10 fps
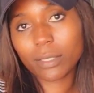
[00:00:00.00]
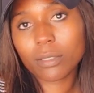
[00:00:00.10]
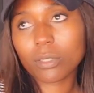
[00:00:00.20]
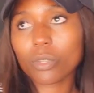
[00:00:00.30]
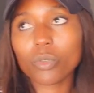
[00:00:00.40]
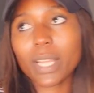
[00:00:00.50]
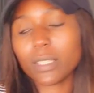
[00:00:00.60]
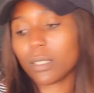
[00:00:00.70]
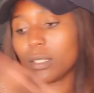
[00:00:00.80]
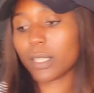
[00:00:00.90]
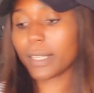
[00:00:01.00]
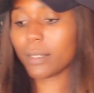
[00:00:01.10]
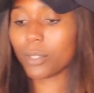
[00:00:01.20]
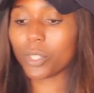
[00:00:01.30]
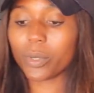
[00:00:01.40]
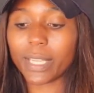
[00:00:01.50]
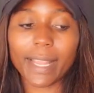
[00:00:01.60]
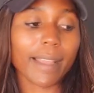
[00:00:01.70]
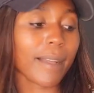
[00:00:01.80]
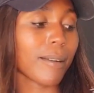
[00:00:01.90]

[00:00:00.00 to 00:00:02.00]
so I just decided to show you like,